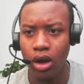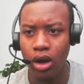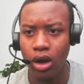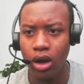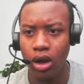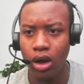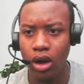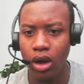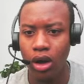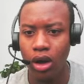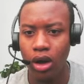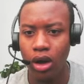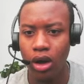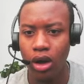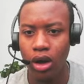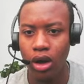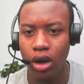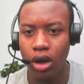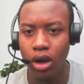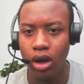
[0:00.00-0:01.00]

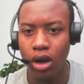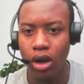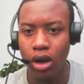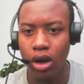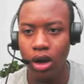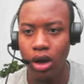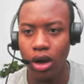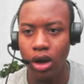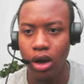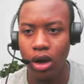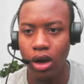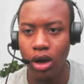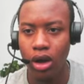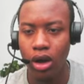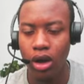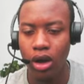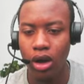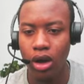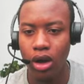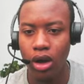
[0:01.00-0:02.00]

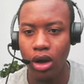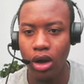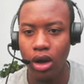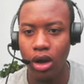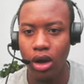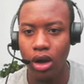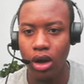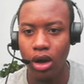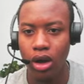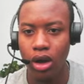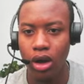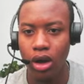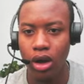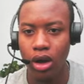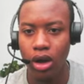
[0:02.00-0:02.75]
This person isn't speaking.